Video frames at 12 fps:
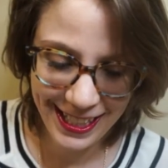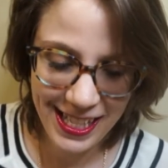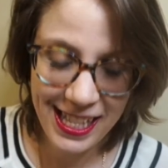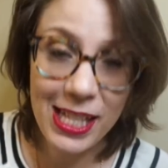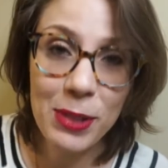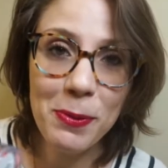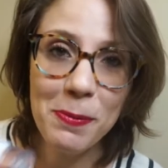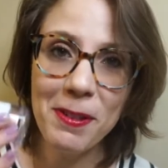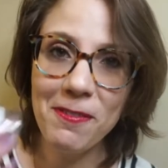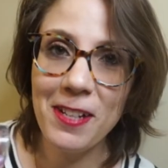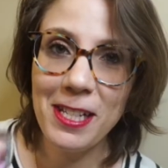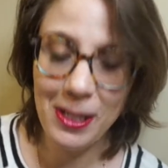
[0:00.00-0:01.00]
This will be
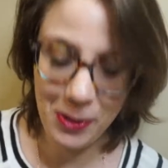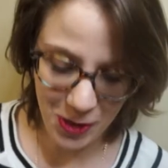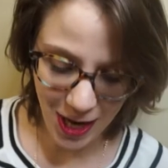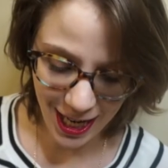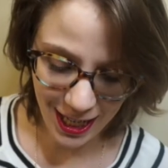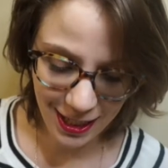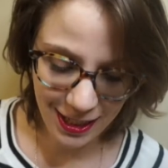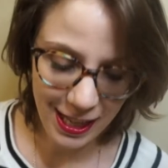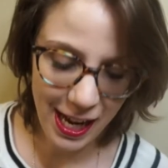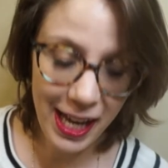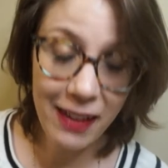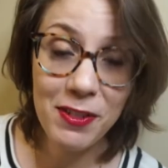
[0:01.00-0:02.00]
fun to try.
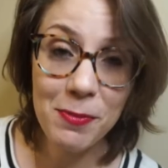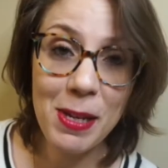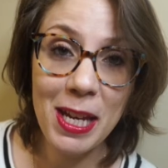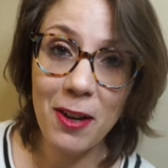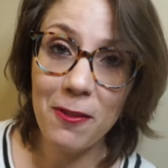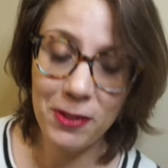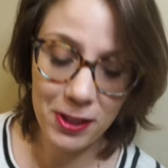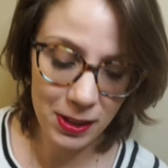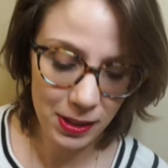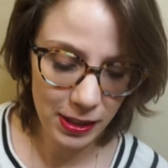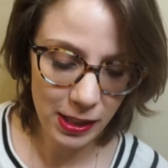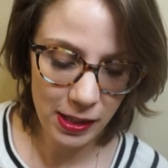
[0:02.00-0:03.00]
I have to be careful.
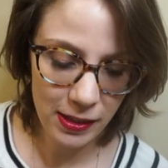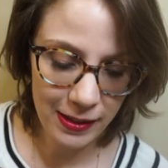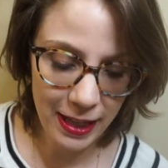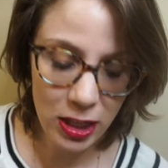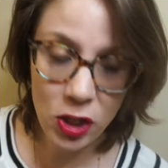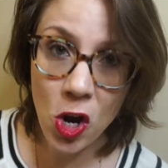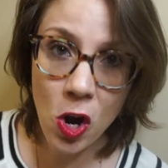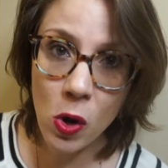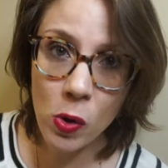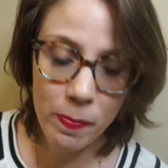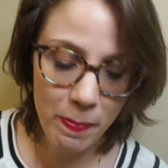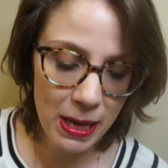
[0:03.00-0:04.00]
Like
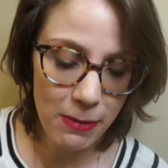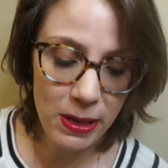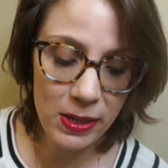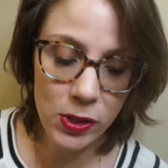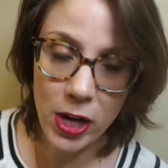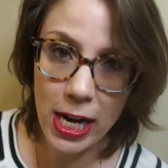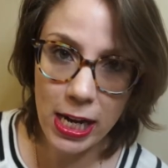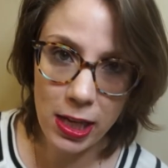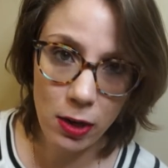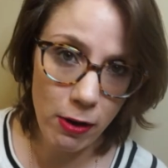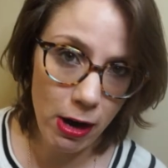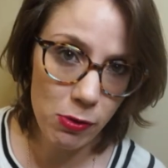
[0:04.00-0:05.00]
no babies or
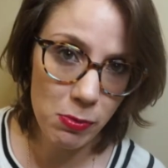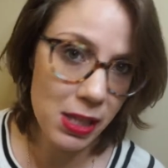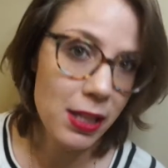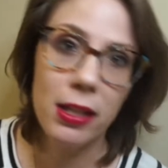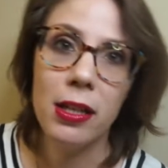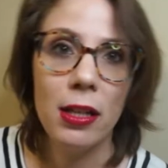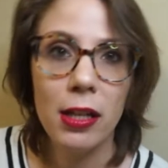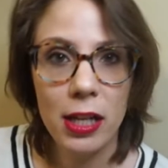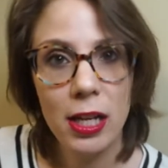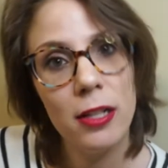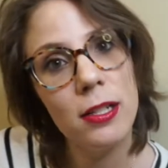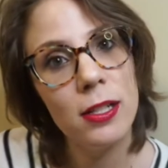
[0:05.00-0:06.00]
anything around me,
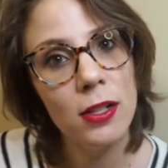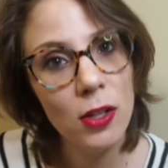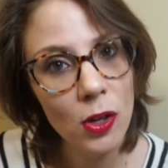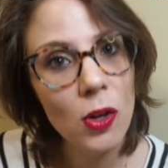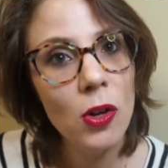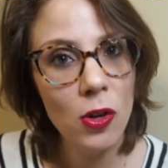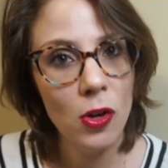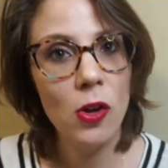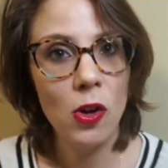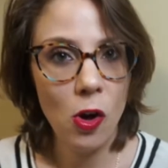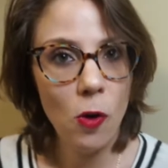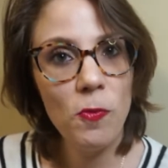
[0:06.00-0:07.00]
and
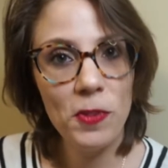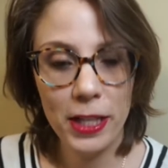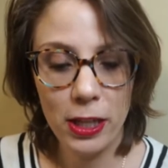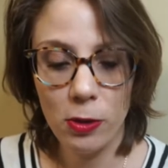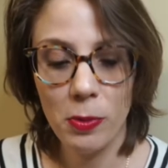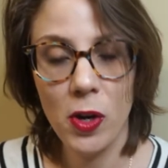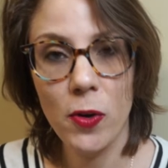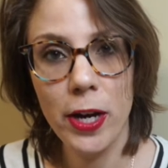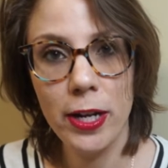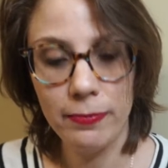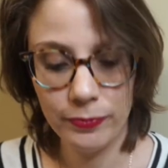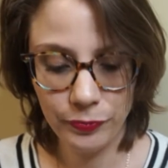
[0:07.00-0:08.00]
hopefully it'll be all
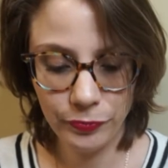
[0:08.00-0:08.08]
right.